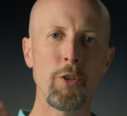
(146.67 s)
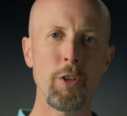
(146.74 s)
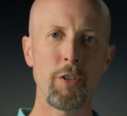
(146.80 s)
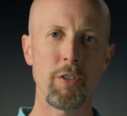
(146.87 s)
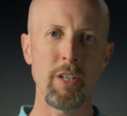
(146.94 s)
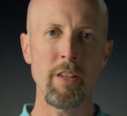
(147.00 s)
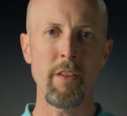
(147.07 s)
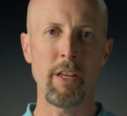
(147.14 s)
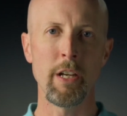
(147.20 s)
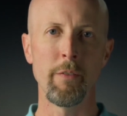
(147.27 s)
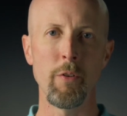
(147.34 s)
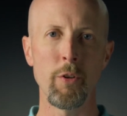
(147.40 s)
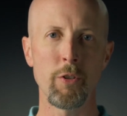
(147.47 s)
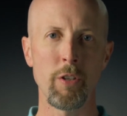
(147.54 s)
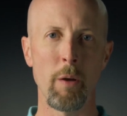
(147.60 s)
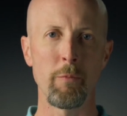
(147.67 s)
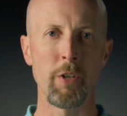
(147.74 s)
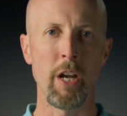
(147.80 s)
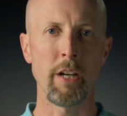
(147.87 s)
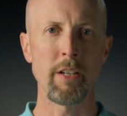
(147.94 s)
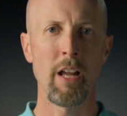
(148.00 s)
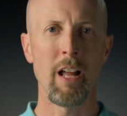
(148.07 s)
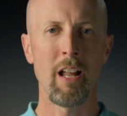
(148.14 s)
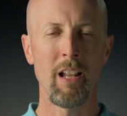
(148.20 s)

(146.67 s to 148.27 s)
just see the interview subject.